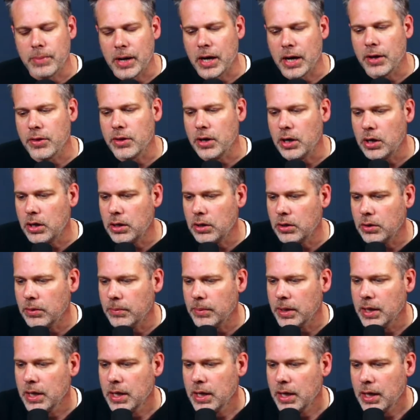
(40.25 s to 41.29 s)
about the
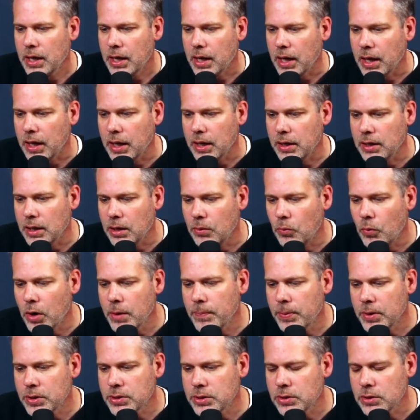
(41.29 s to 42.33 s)
home. And uh, one
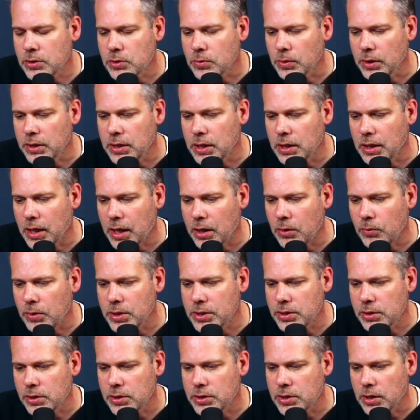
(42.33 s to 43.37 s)
person who's really done a lot of
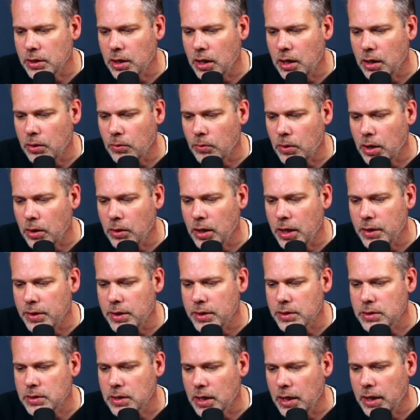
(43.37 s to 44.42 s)
research on,
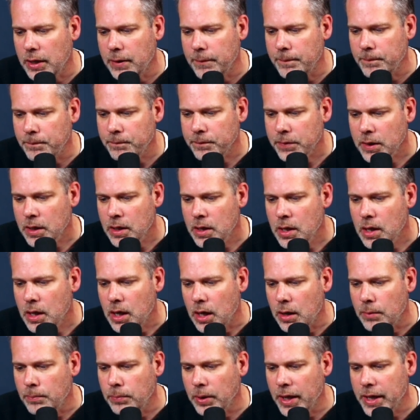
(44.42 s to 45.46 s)
this, um,
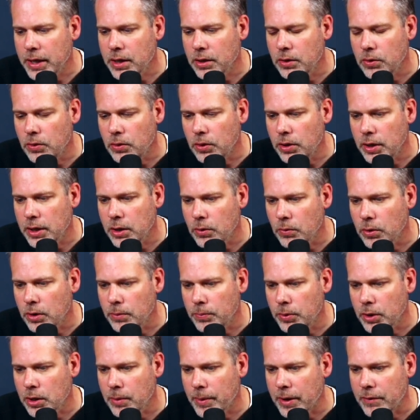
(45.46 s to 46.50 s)
um, Blankenhorn, he wrote a
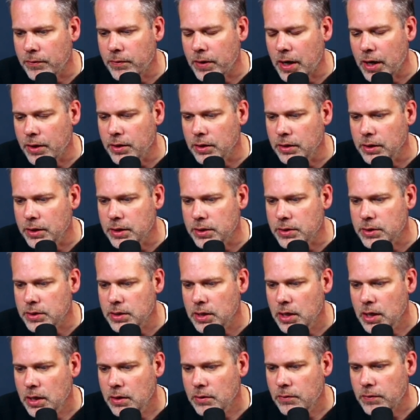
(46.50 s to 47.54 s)
book about fatherless
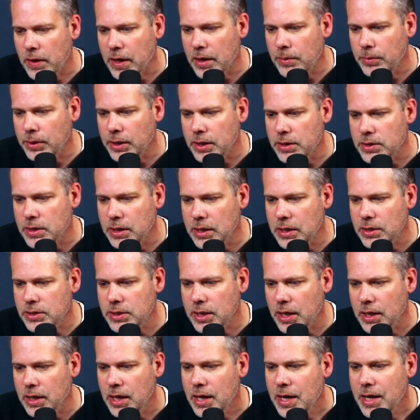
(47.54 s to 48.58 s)
families. And he
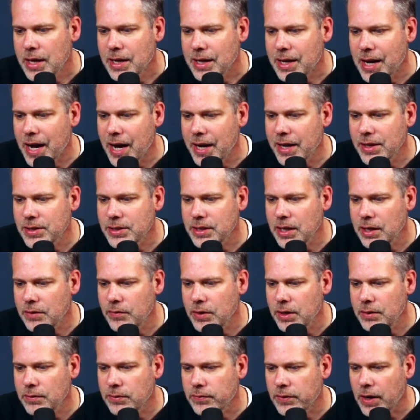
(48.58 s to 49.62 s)
said, God has
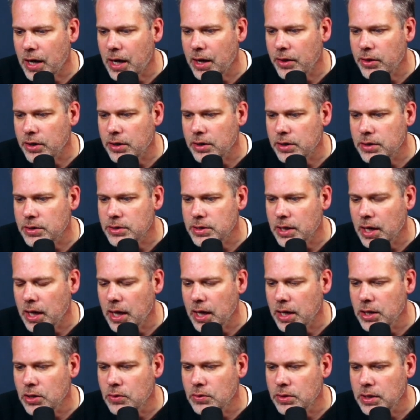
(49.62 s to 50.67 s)
given fathers
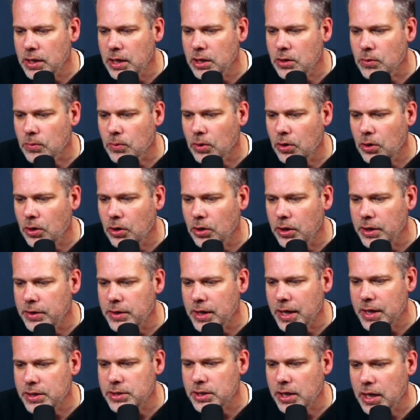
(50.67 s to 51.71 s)
a unique role in
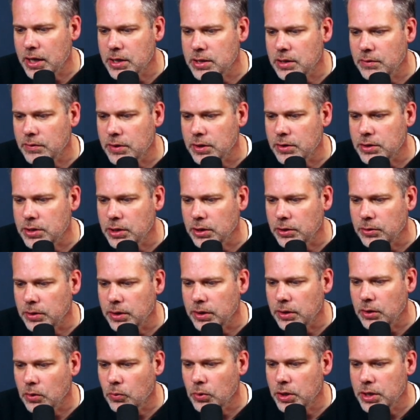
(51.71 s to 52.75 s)
the education of their
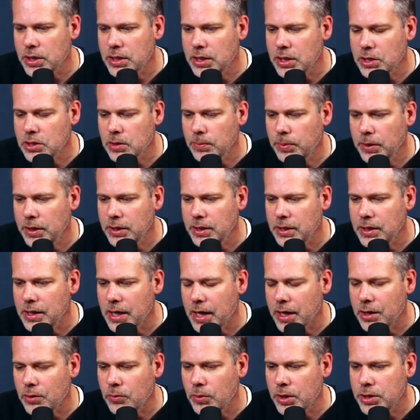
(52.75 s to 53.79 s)
children. The word discipline did
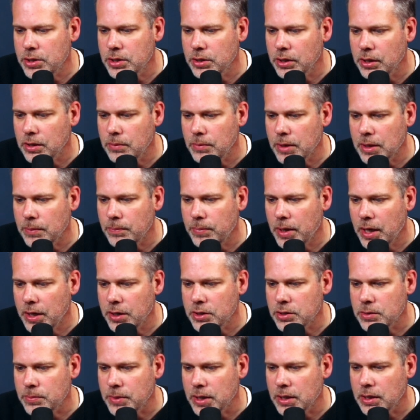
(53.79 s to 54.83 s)
not originally mean
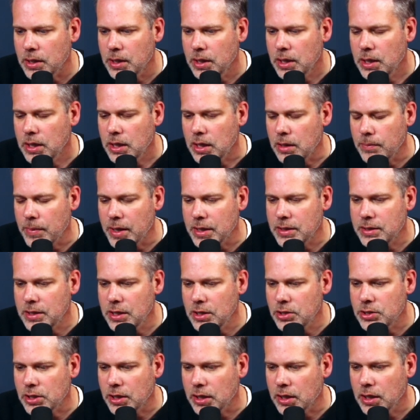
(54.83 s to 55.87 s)
punishment, it meant
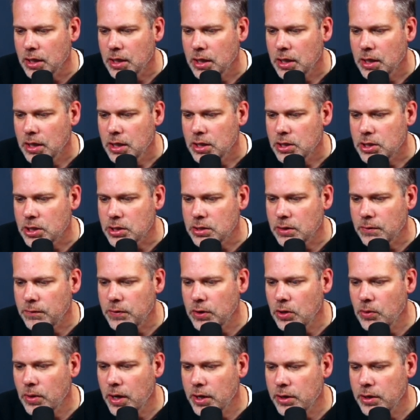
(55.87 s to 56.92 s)
teaching. Just a
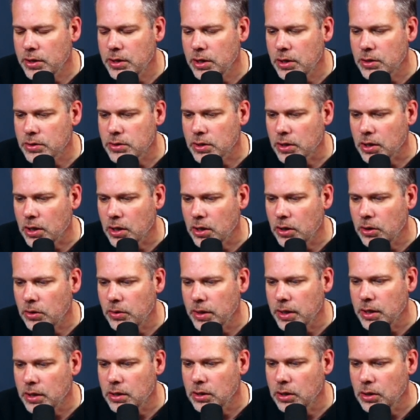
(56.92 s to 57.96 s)
few hundred years ago
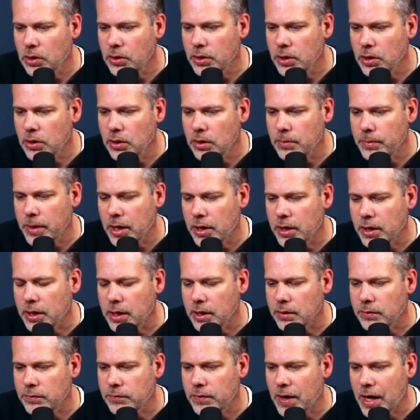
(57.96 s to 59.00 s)
in colonial
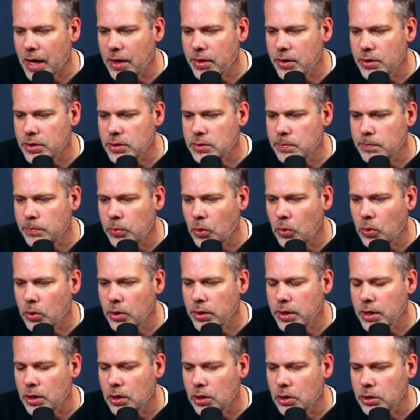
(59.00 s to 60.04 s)
America, fathers bore
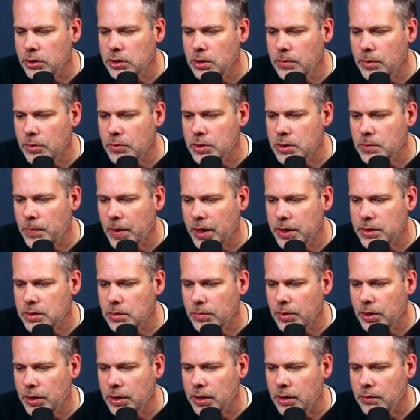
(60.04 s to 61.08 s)
the ultimate
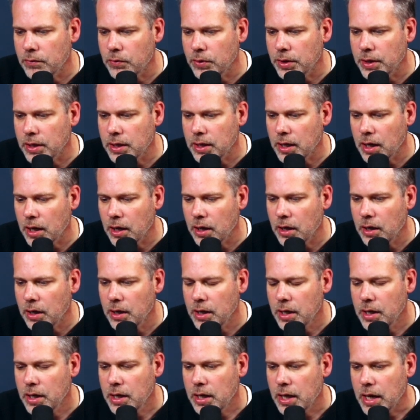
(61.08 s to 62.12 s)
responsibility for the care
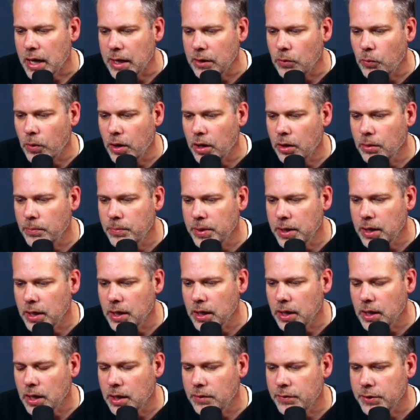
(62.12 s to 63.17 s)
and well
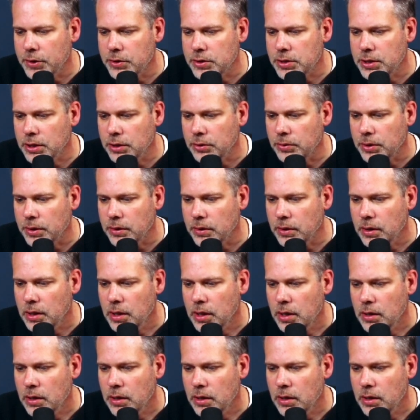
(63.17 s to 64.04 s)
being of their children.